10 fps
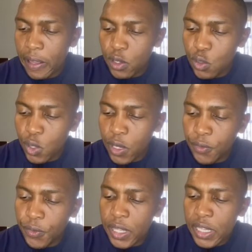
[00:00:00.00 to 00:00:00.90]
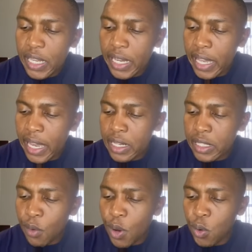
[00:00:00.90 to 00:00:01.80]
So if this again is
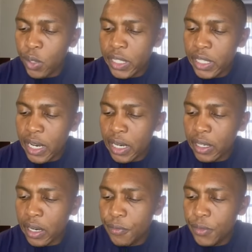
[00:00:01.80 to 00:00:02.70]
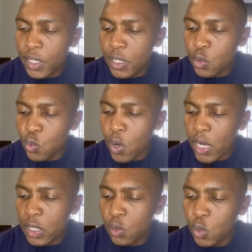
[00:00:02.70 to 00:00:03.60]
our original graph, this is
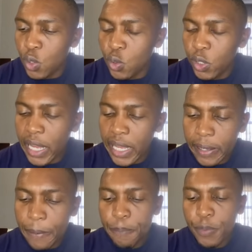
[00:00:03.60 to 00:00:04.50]
what it would look like.